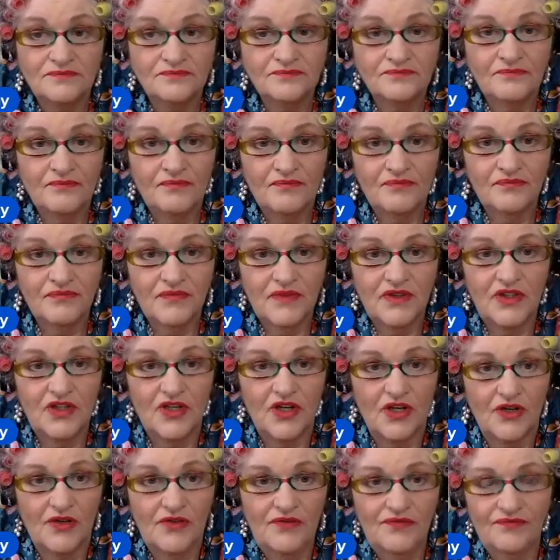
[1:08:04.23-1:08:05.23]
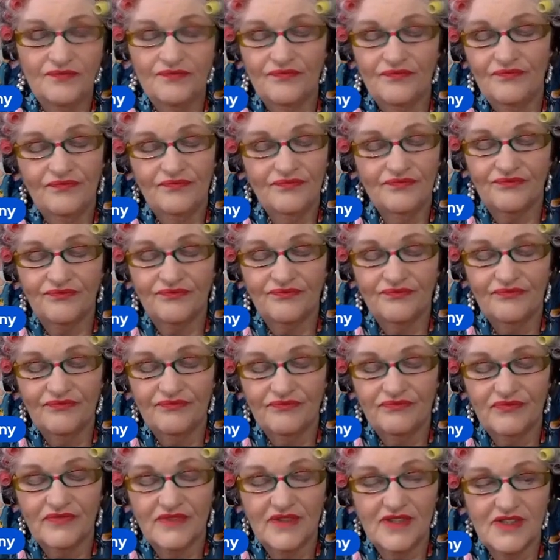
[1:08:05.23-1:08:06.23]
No,
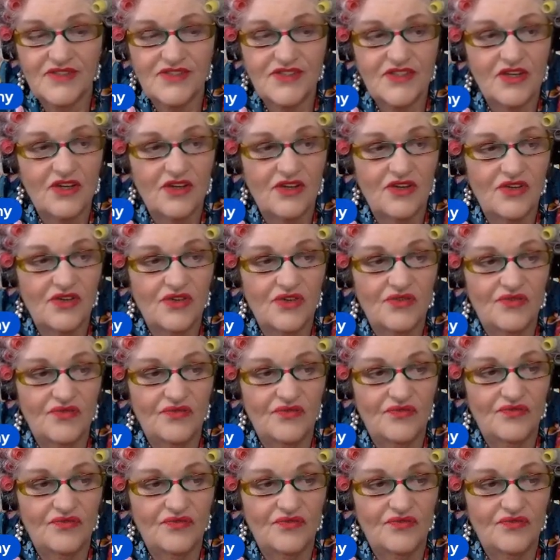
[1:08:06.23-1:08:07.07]
Well, they don't know who I am.